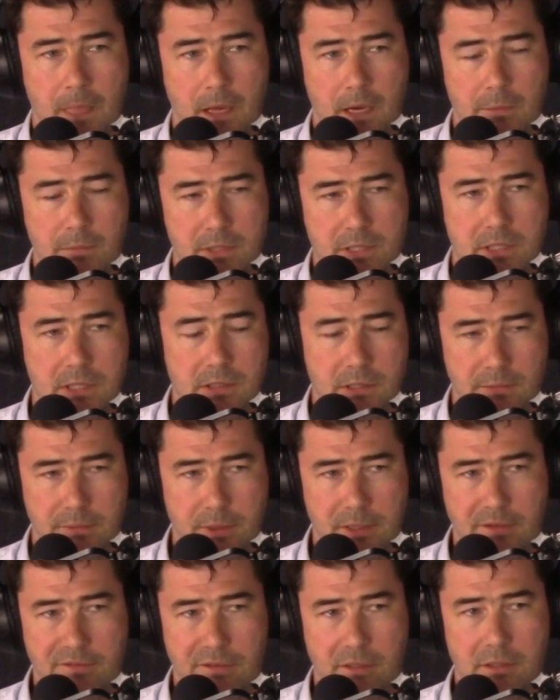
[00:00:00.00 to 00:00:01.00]
I'm still a
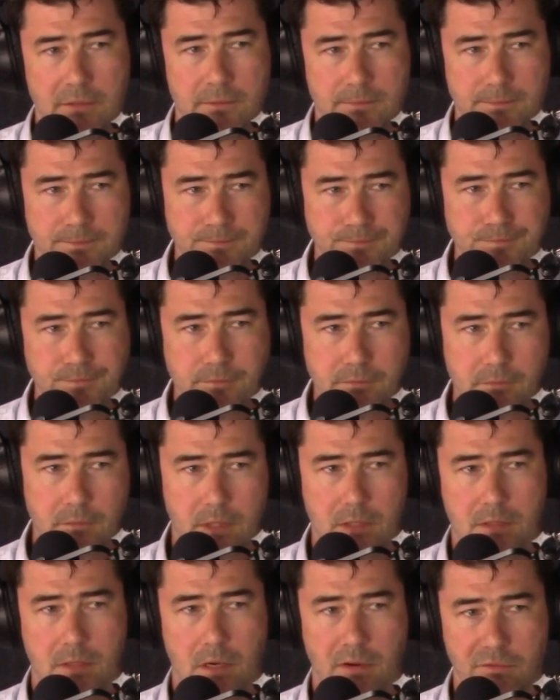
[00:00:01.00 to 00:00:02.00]
bit of a
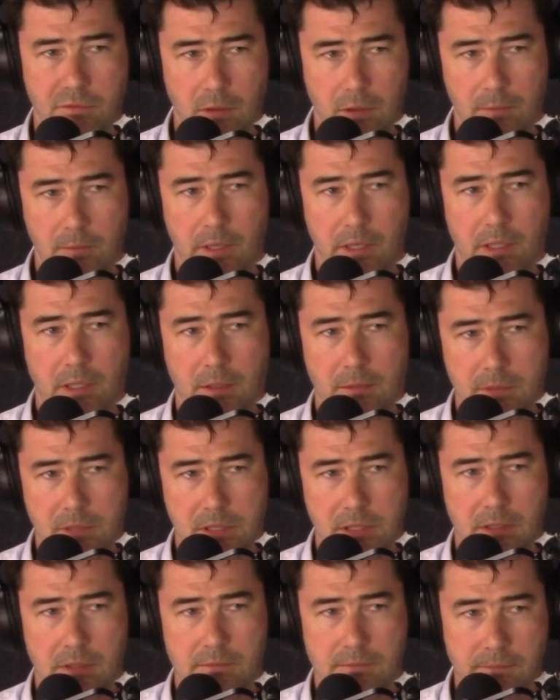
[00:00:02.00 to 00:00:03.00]
staff wallah when it comes
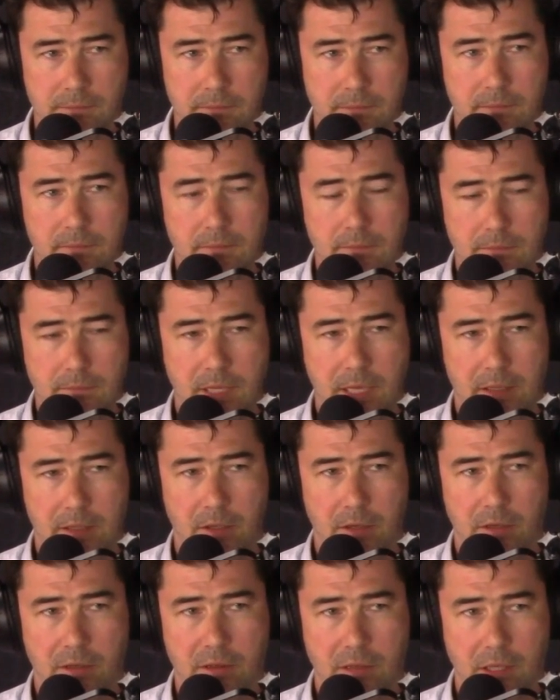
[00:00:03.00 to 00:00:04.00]
to that
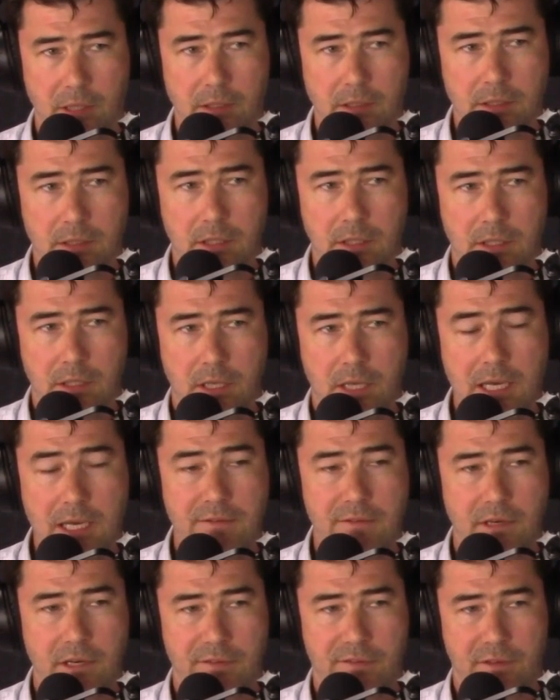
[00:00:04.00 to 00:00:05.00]
kind of thing,
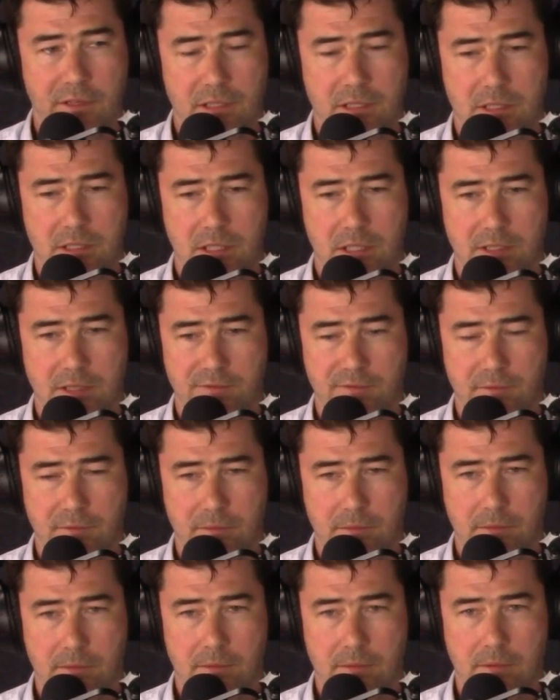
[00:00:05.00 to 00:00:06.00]
even if it's just
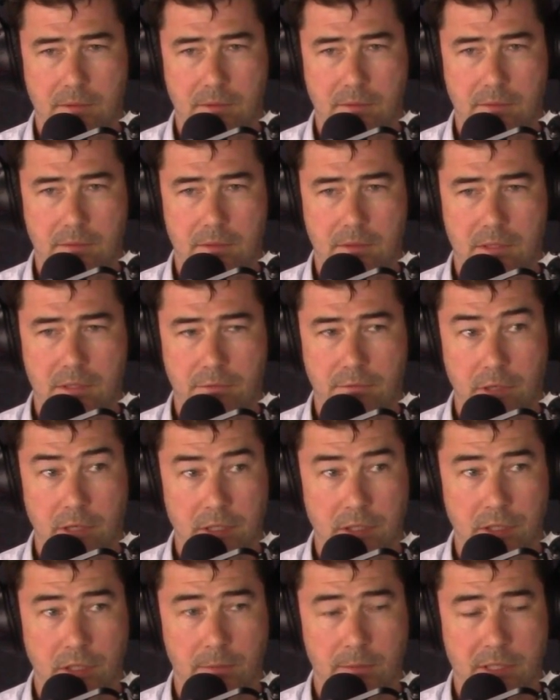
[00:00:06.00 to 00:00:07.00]
to
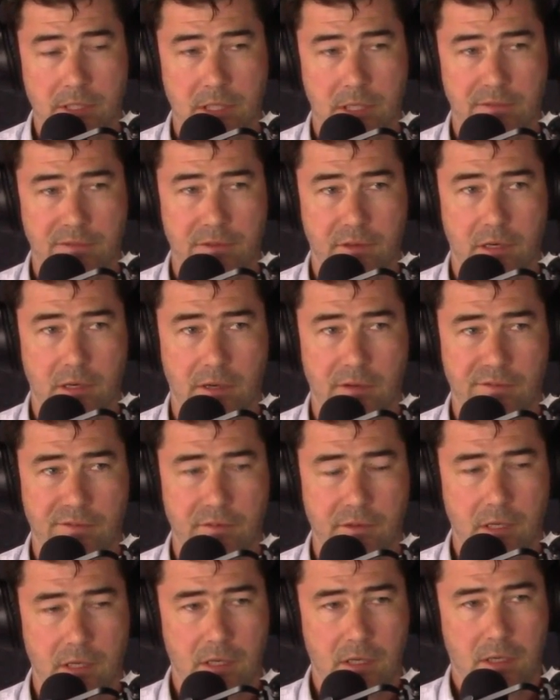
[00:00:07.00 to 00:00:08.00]
reassure myself that
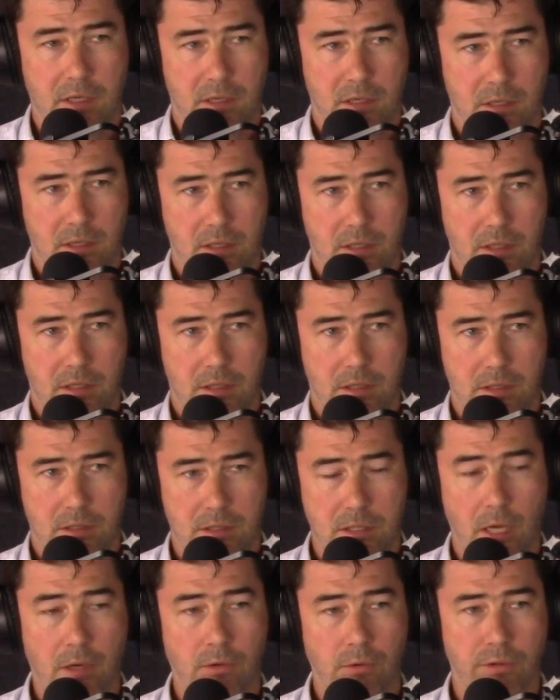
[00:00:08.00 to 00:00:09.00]
I've
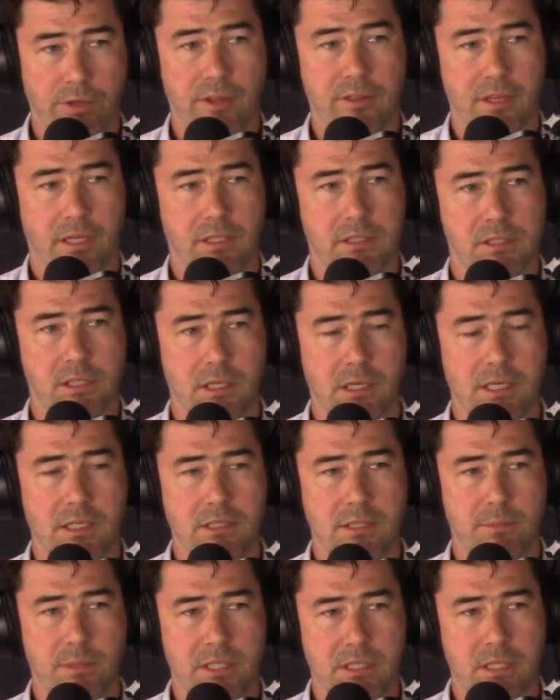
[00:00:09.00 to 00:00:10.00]
done all the things that need
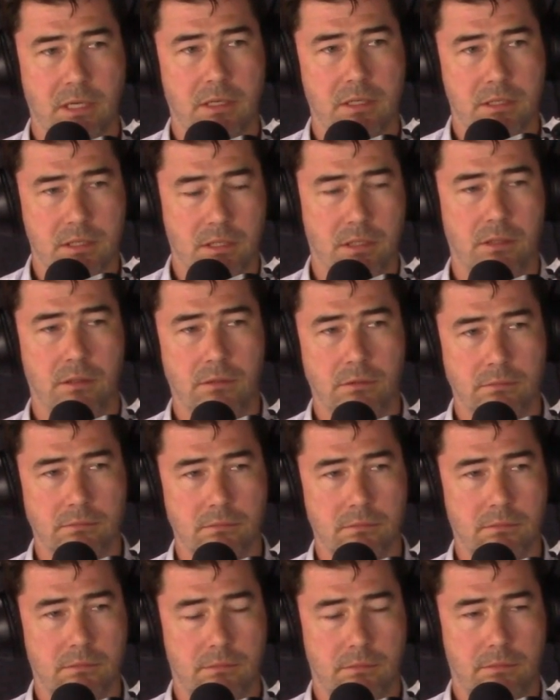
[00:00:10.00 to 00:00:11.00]
to be done to
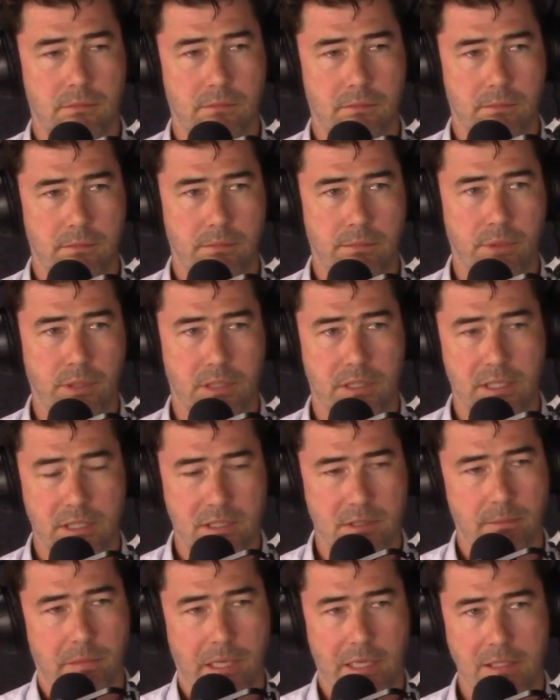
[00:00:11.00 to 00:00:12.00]
put a
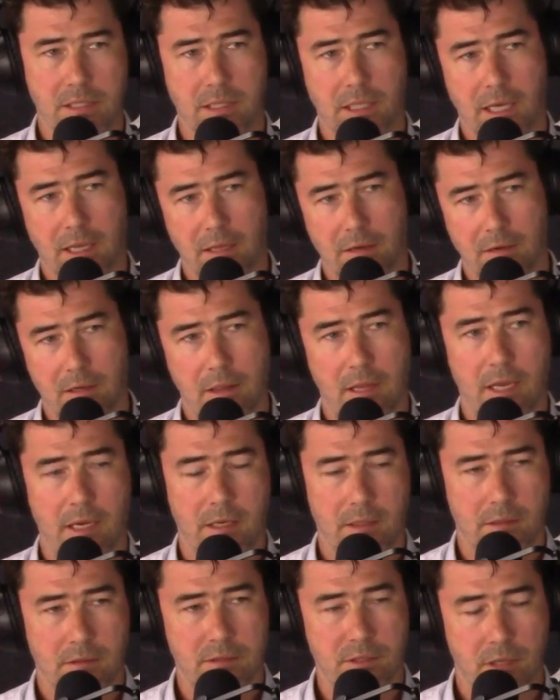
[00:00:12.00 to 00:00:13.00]
decent plan together and
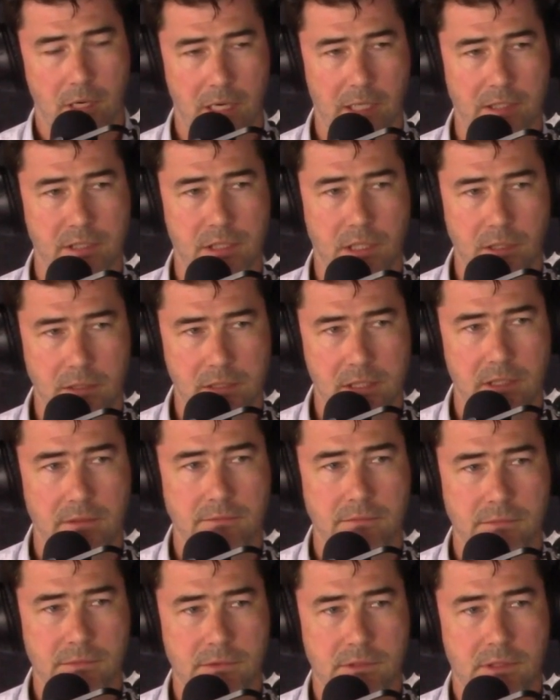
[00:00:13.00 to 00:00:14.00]
then try and execute it.
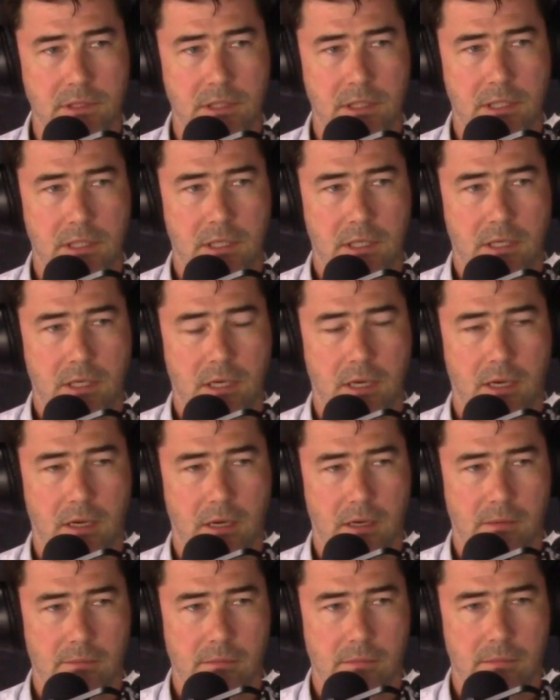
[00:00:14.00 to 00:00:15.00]

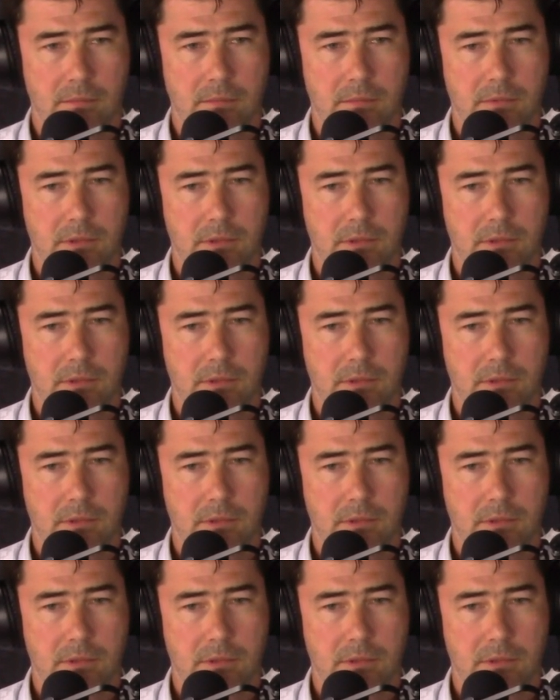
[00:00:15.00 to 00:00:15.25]
Um,